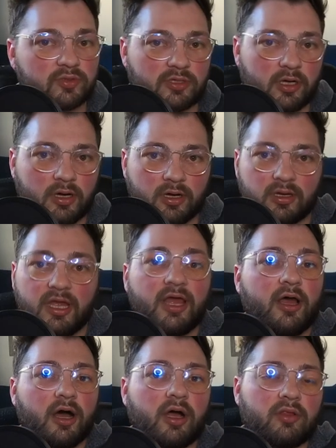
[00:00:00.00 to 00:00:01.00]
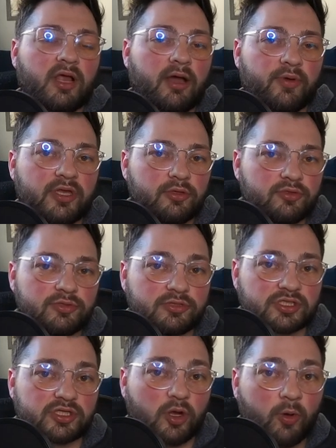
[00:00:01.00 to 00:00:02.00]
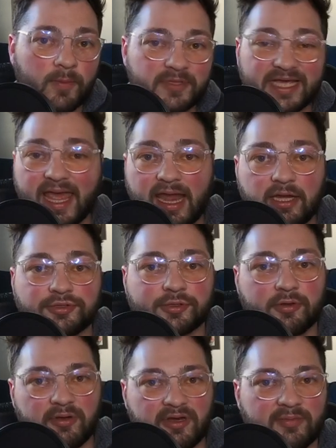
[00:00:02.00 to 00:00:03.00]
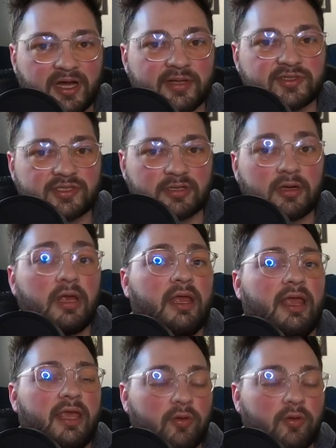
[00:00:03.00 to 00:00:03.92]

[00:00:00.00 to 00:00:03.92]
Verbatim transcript: card, allowing you to just equip to any Dragunity monster in